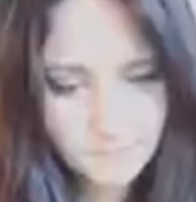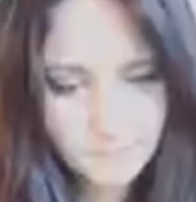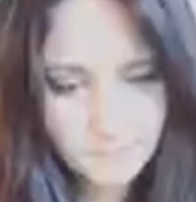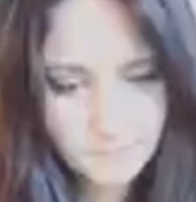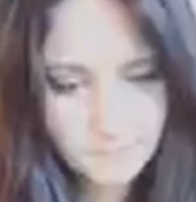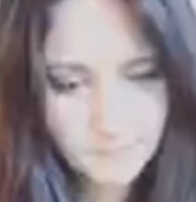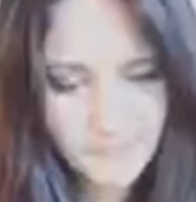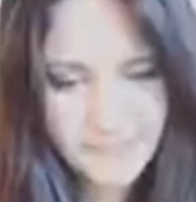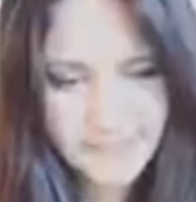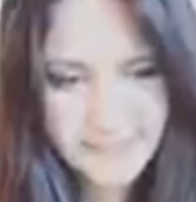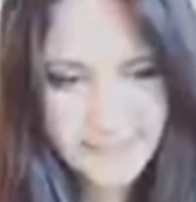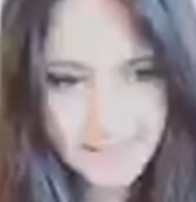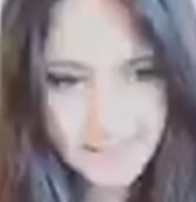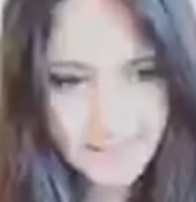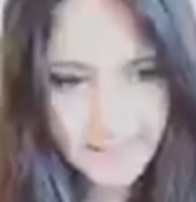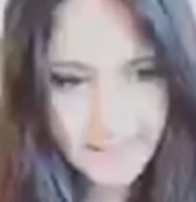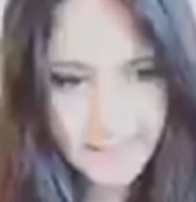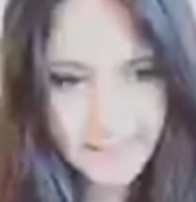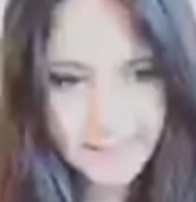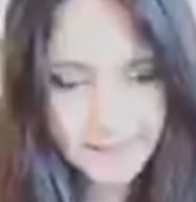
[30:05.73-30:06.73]
It's
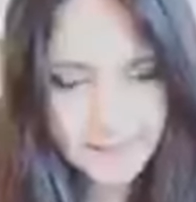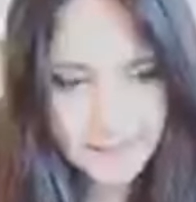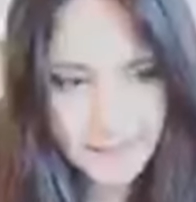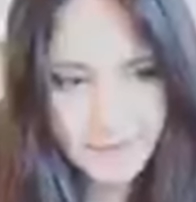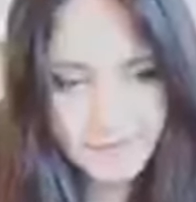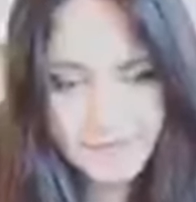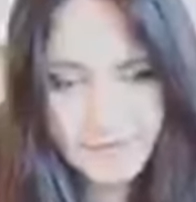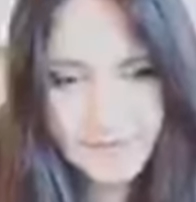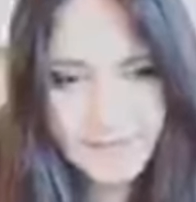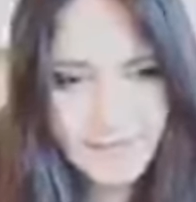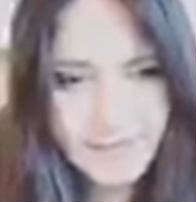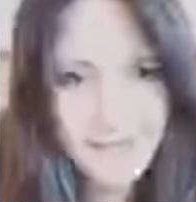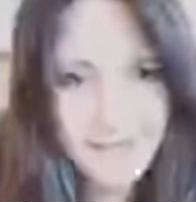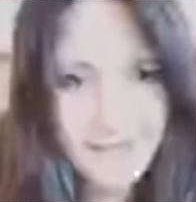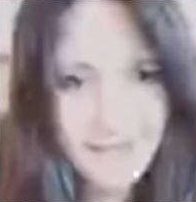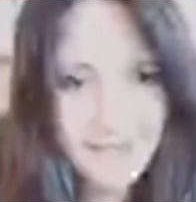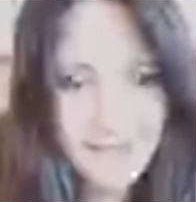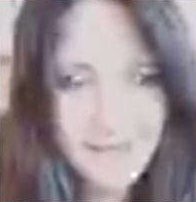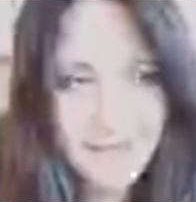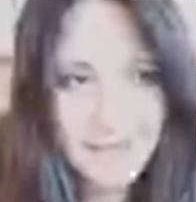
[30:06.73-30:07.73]
like over
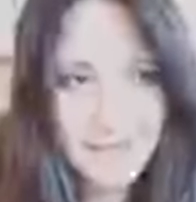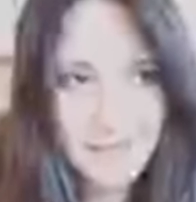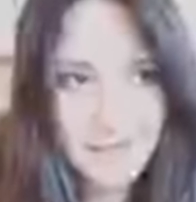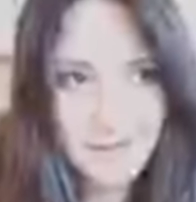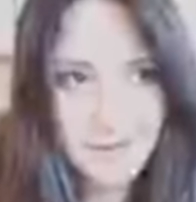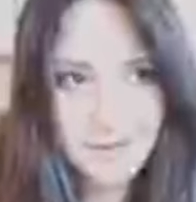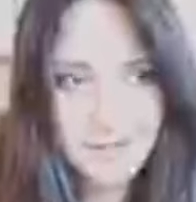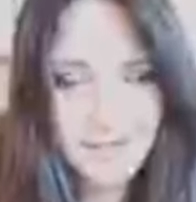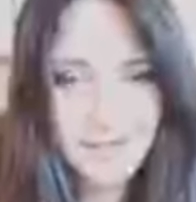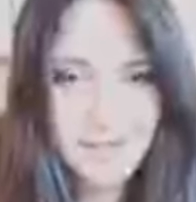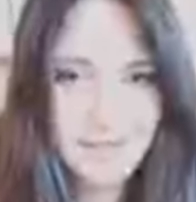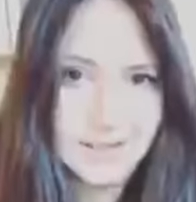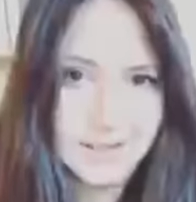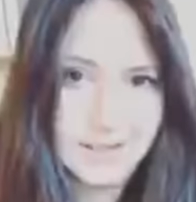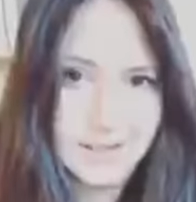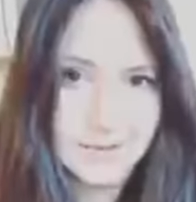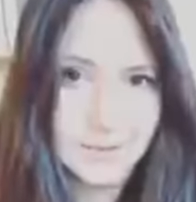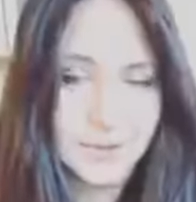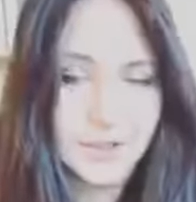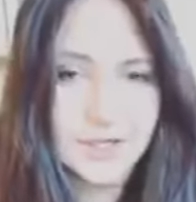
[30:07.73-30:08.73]
there they don't
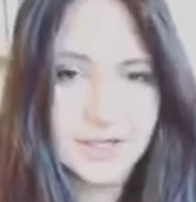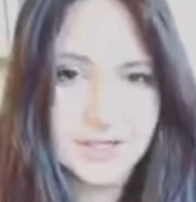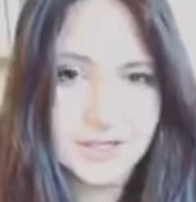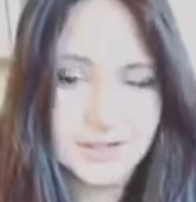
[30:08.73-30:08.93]
care what